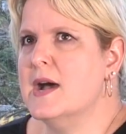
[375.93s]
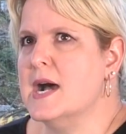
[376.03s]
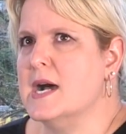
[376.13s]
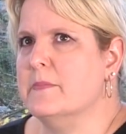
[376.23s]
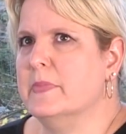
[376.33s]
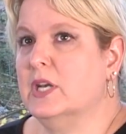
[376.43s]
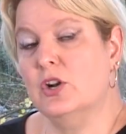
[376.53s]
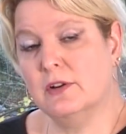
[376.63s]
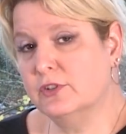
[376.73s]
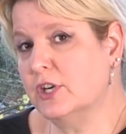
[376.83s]
But an
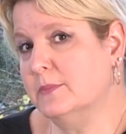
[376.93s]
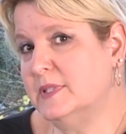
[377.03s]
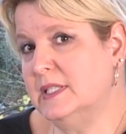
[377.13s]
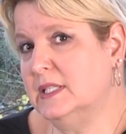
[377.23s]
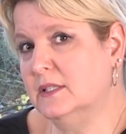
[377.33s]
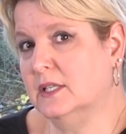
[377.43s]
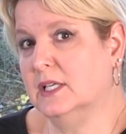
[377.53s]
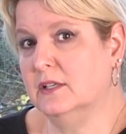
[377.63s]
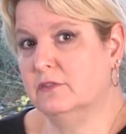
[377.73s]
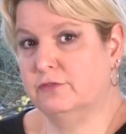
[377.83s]
offer comes in
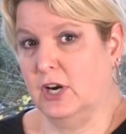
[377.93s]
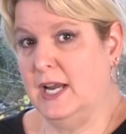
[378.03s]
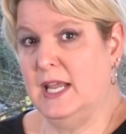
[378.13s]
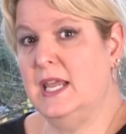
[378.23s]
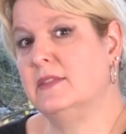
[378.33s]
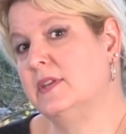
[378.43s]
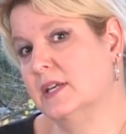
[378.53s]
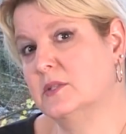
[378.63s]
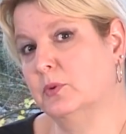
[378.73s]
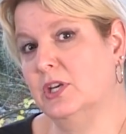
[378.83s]
on Friday and the
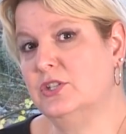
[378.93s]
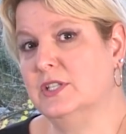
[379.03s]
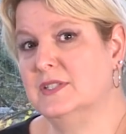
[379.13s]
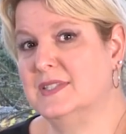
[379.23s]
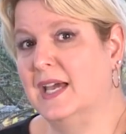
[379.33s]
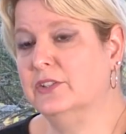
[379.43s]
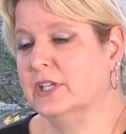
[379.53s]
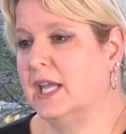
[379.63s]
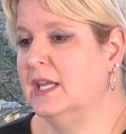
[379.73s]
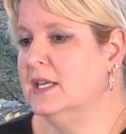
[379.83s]
expiration is
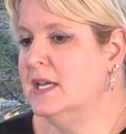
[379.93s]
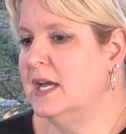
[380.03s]
Saturday.